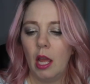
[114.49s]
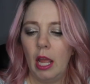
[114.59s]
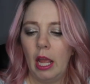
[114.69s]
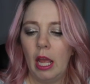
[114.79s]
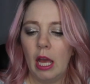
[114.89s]

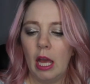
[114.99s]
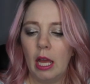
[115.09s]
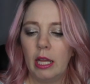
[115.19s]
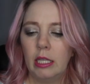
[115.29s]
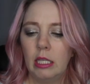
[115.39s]

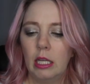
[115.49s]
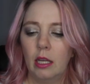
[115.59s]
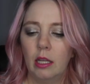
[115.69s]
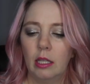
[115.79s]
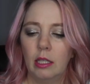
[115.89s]
And
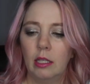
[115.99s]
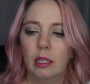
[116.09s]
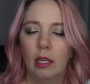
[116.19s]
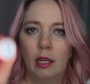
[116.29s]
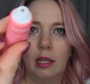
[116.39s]

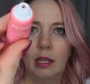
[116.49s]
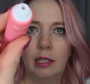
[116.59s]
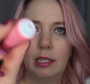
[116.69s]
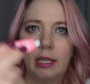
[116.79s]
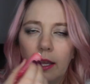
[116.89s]

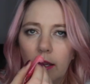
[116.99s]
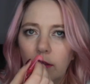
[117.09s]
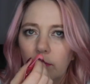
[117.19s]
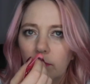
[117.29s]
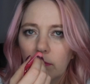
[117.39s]
let's take it.
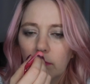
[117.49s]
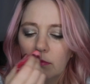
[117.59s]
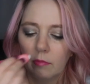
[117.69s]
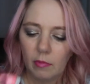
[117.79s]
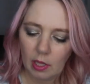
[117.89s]

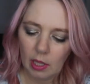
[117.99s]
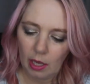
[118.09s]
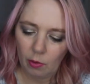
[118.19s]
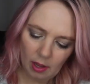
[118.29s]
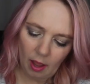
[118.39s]

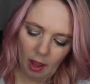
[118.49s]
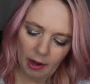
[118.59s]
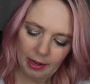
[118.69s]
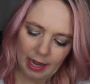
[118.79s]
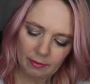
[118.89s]
I
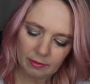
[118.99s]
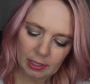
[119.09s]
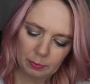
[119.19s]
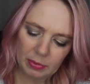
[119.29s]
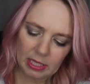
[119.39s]
already have
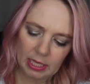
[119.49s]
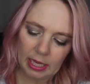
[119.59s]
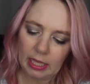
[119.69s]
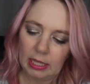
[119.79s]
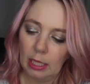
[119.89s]

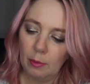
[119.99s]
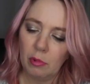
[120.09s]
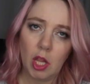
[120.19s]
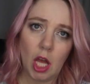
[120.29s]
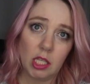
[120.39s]
lipstick and lip
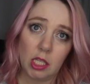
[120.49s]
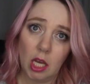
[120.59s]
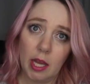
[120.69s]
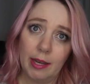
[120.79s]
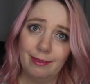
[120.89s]
gloss
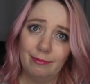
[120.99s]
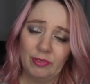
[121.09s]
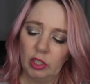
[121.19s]
on,